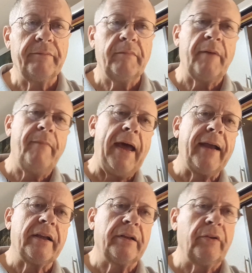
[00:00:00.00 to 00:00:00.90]
my
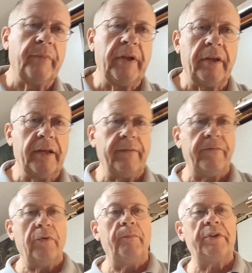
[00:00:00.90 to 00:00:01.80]
back a little bit, and I
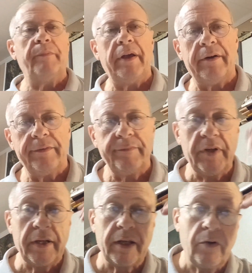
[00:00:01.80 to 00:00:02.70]
feel much better, and
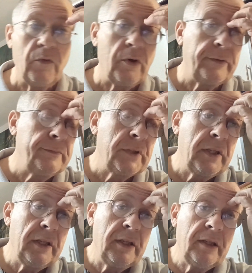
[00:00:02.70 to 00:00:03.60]
I can go on.
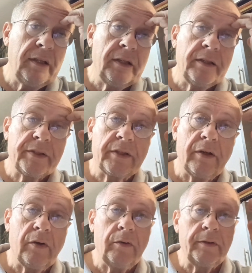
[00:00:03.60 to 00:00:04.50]

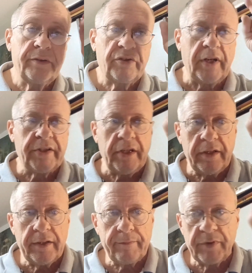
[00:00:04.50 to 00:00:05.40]
So stretching
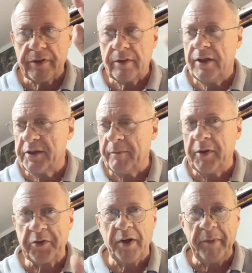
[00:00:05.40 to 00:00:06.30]
is something
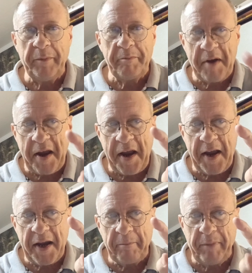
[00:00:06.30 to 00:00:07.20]
that's going to be
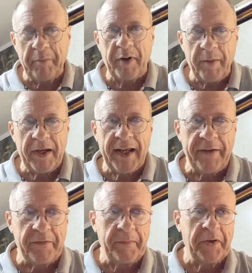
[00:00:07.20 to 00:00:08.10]
a big part of my life
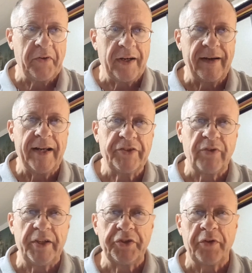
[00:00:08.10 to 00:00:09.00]
from now on. I got to
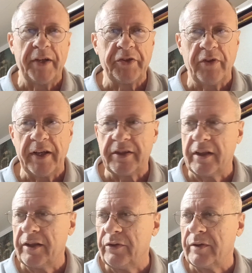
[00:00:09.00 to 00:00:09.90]
stretch,
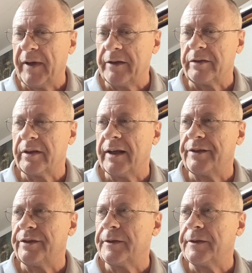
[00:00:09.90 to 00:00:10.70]
and do some exercises.